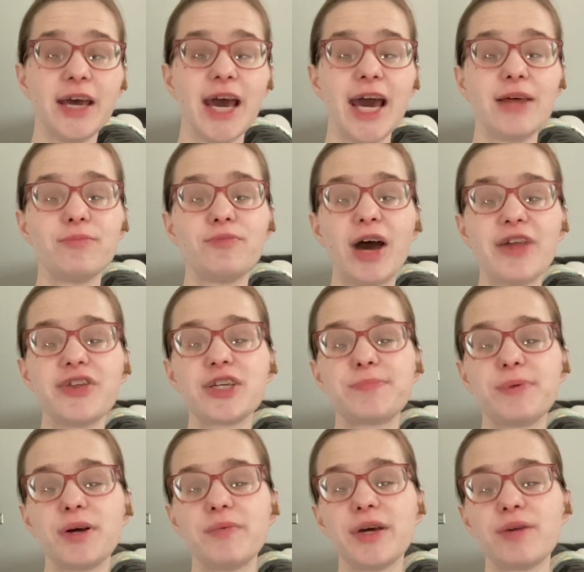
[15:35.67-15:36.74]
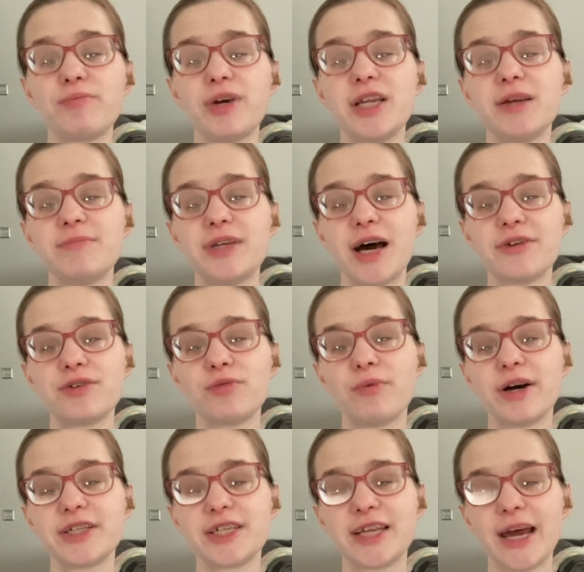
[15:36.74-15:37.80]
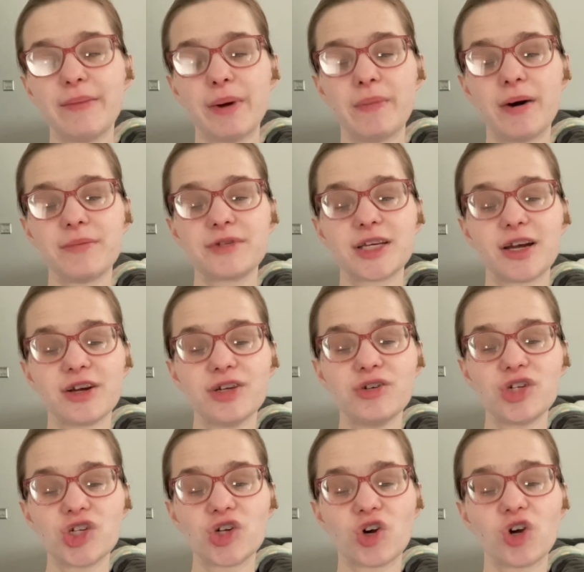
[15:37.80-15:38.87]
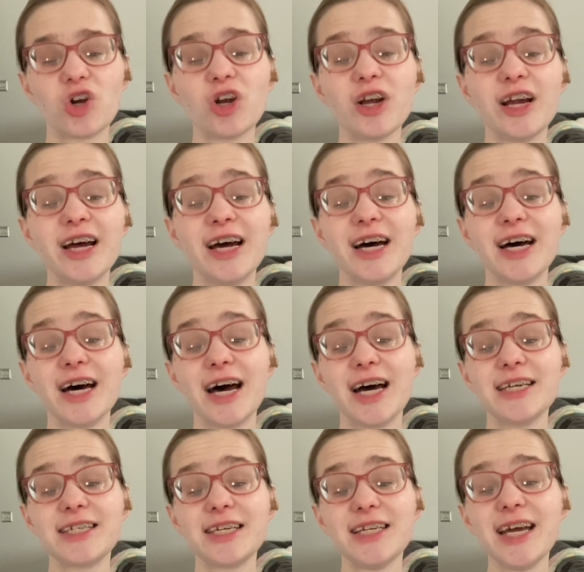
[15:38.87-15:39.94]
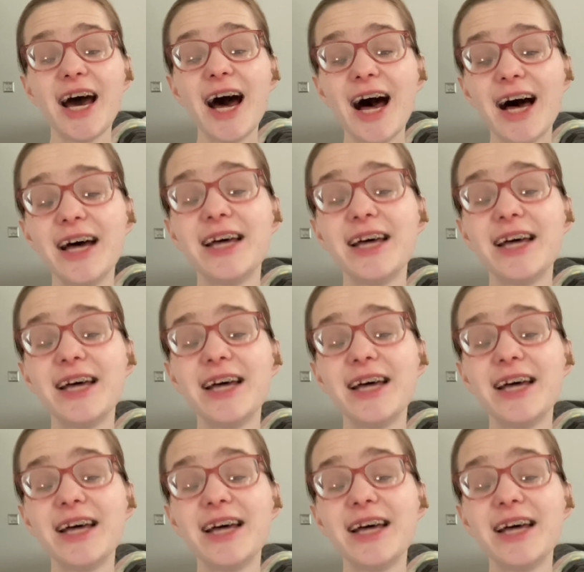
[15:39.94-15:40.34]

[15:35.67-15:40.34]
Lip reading: And at this point, we'd weaned them down to once a day. My mom said, are you sure? I said, yeah.